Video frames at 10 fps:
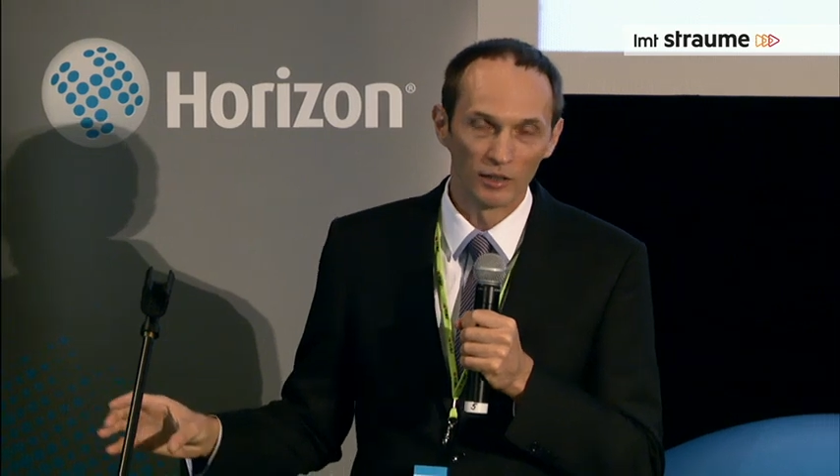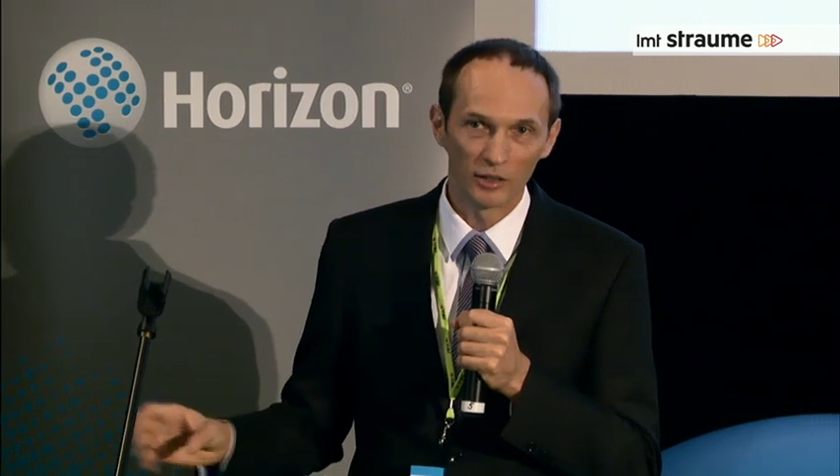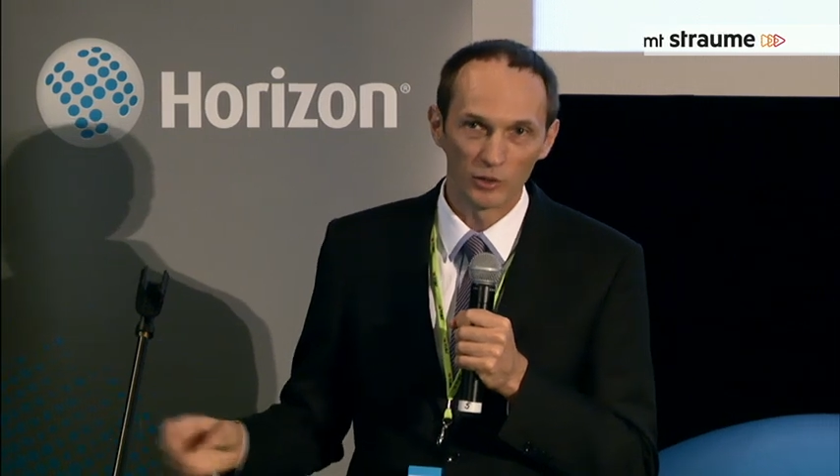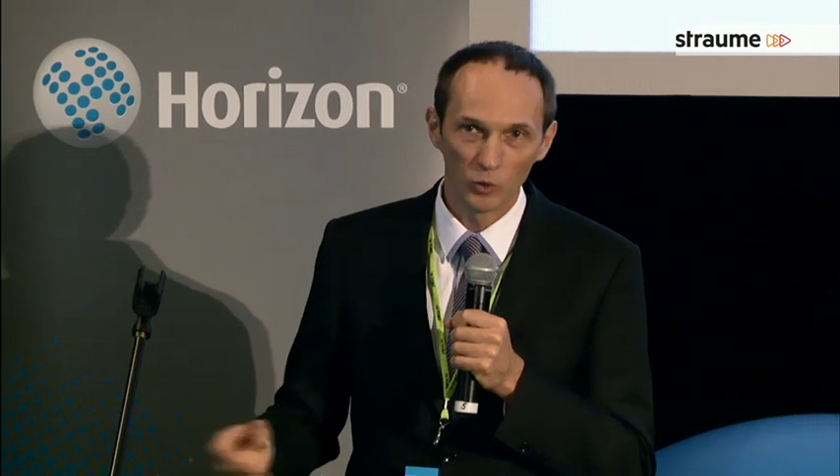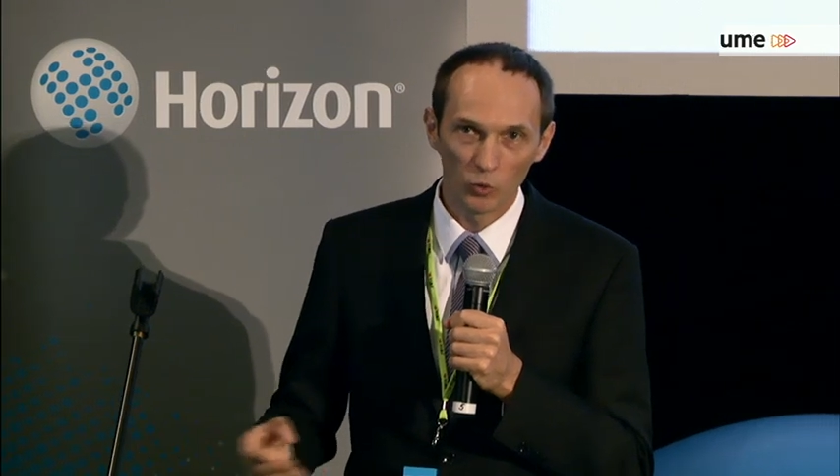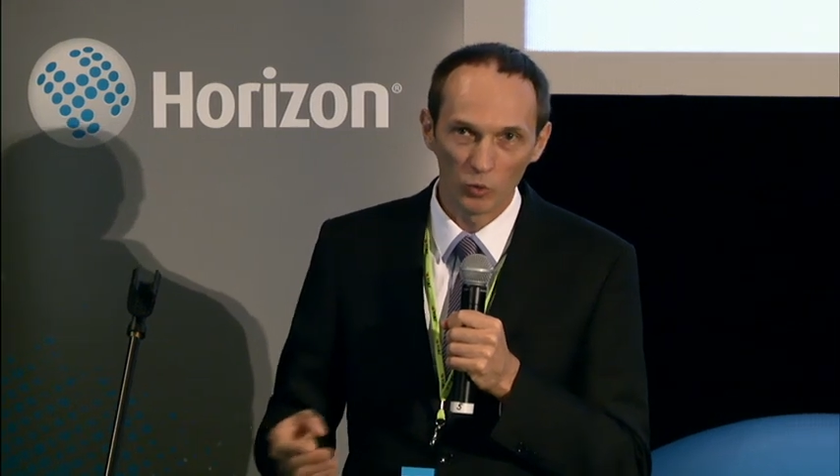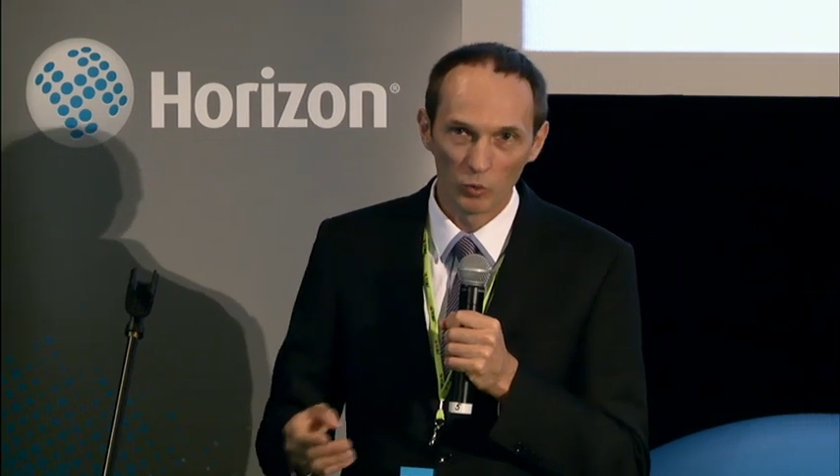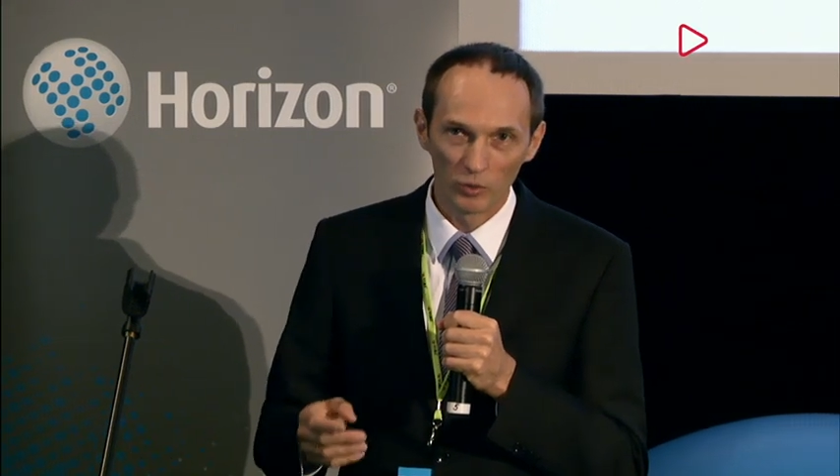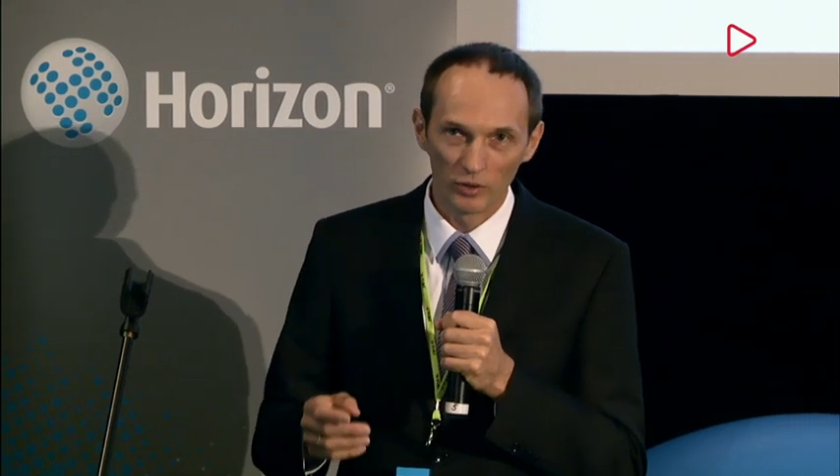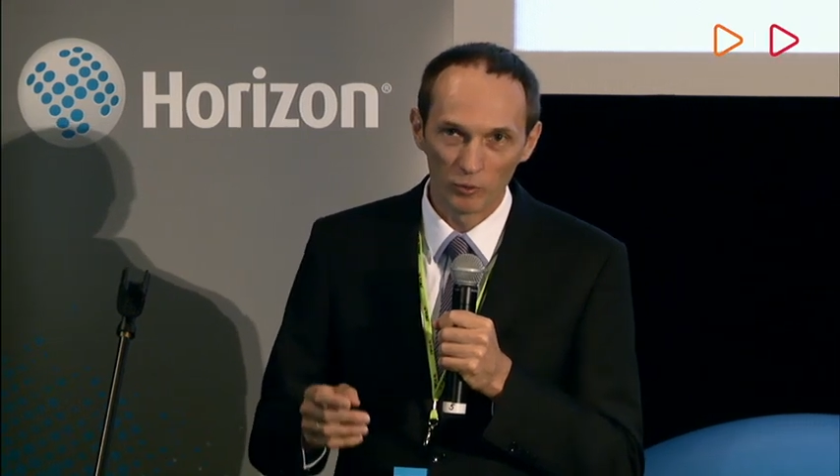that you
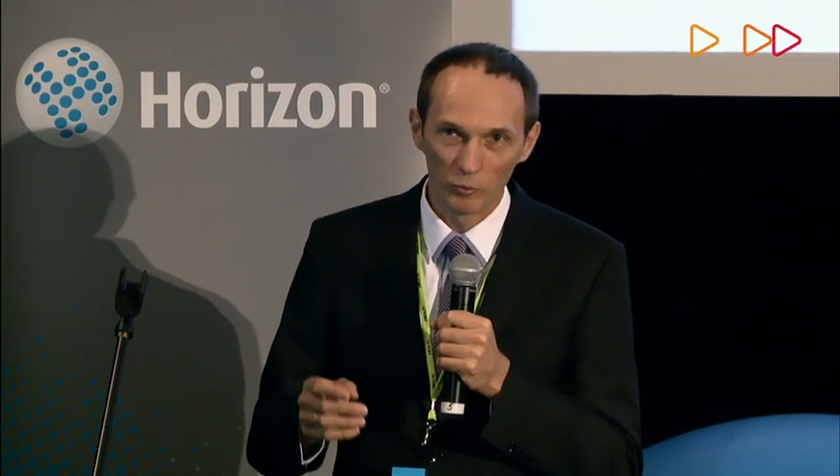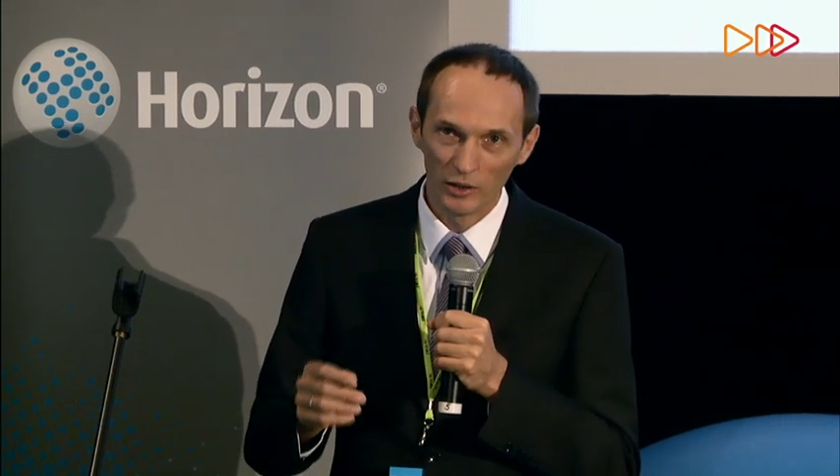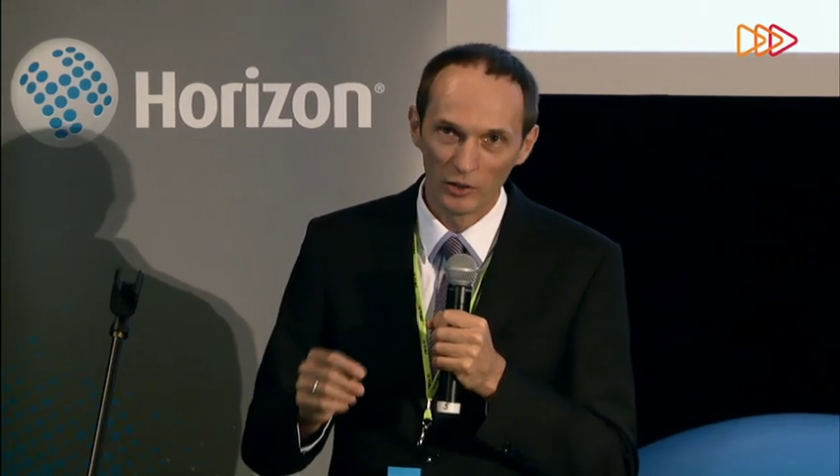will